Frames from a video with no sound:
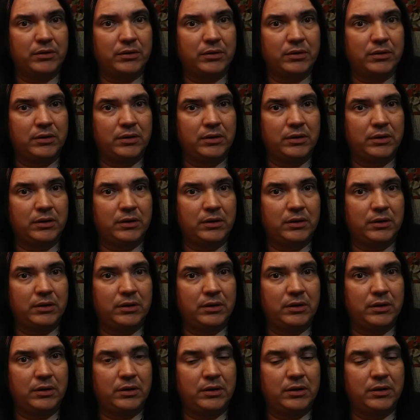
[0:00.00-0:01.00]

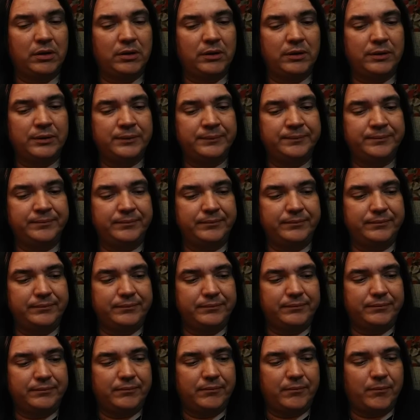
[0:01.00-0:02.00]

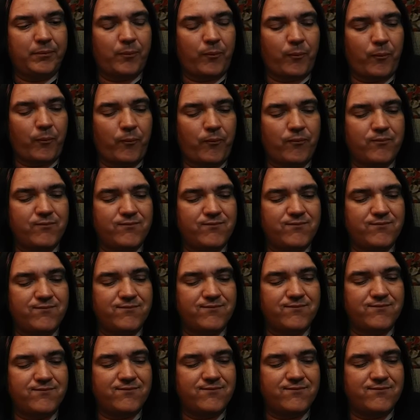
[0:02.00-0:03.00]

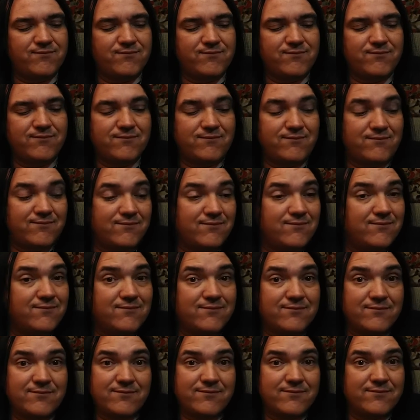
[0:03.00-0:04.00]

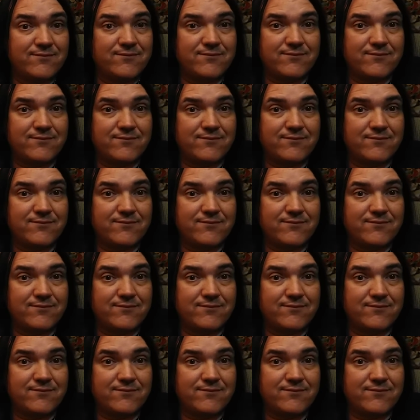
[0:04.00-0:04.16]
Nothing is said.